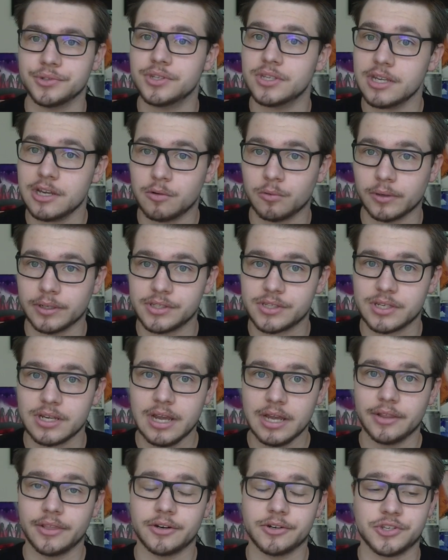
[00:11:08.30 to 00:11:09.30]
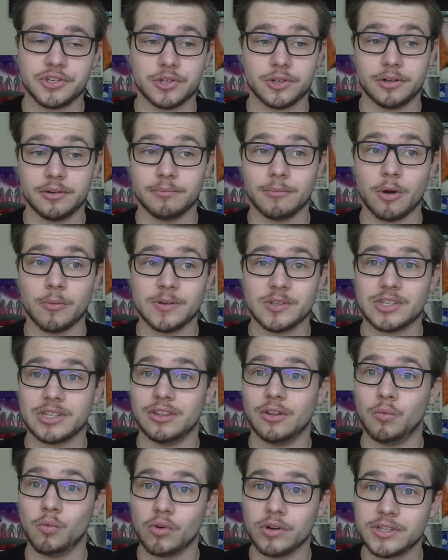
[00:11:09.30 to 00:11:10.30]
sequence. There's certain moments in
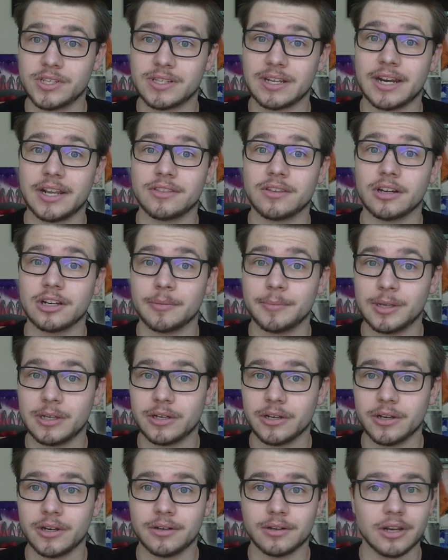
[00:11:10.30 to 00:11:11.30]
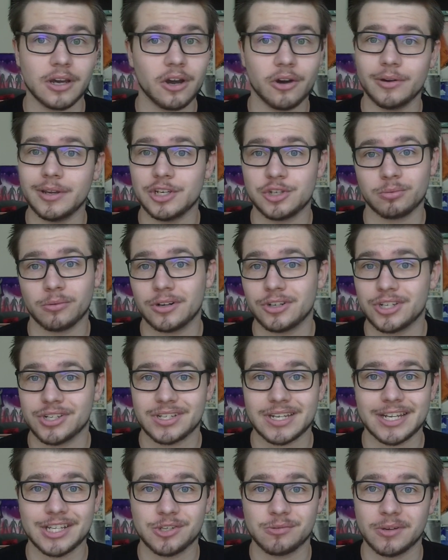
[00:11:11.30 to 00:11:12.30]
the woods that I thought could be good. No, each one
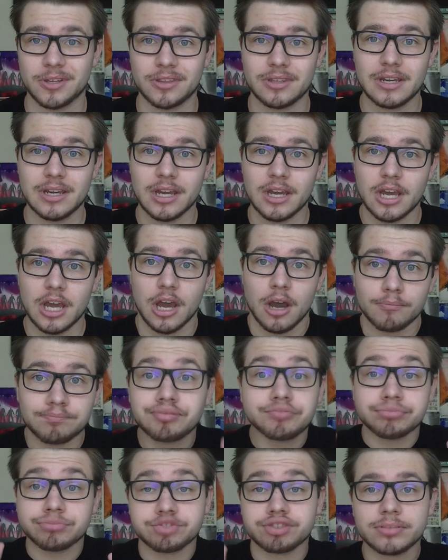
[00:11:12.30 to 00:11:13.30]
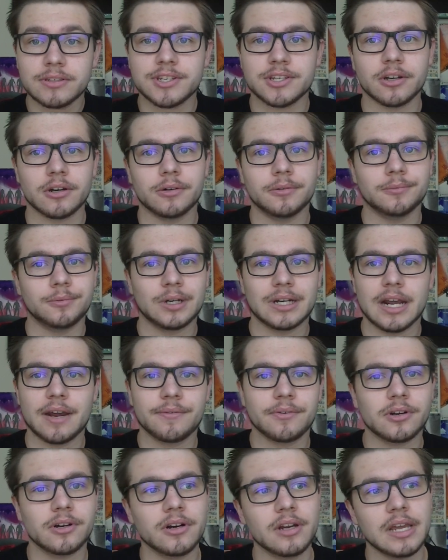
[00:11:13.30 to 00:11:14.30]
just ends with so
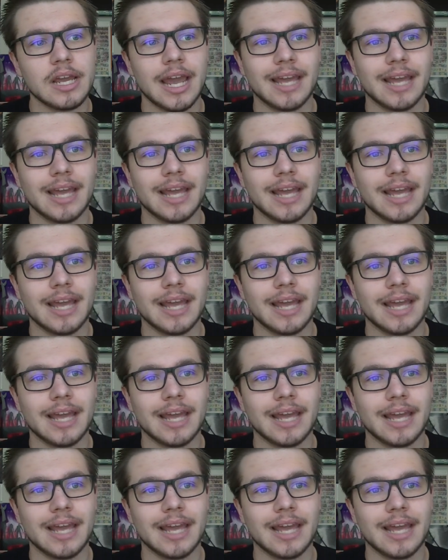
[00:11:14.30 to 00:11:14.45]
whatever.